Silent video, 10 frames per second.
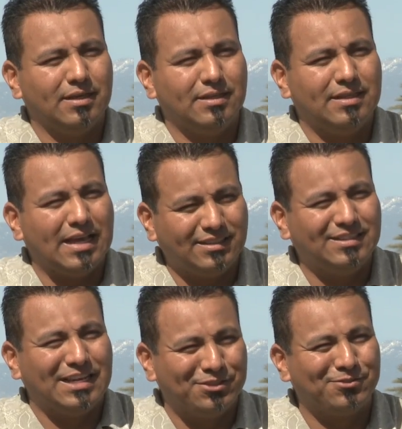That's
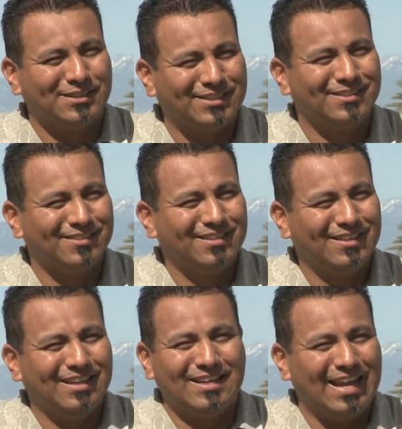dangerous.
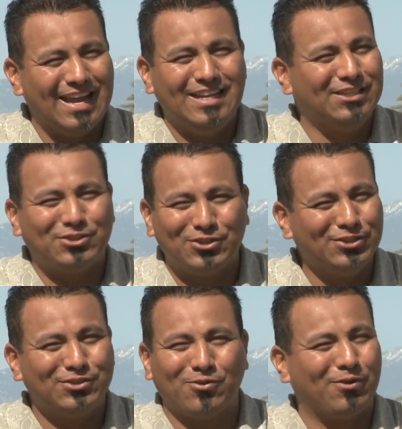In any
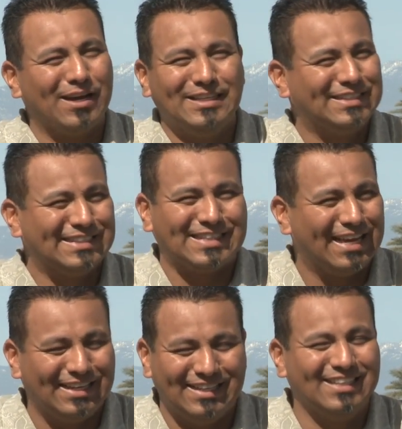church or any
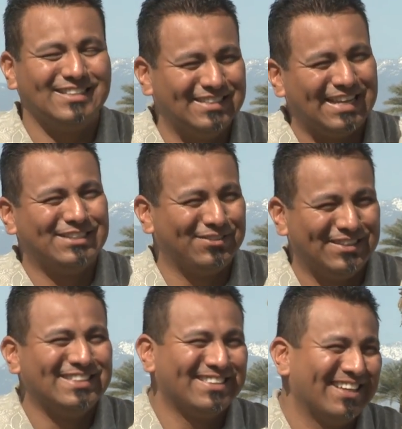society, it's
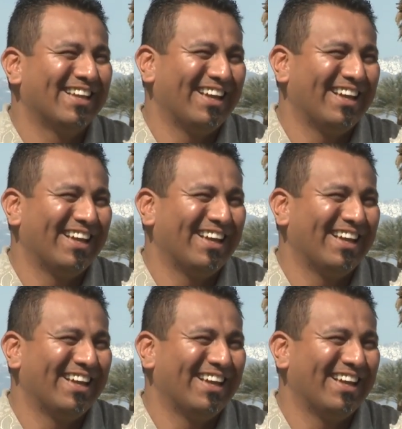dangerous.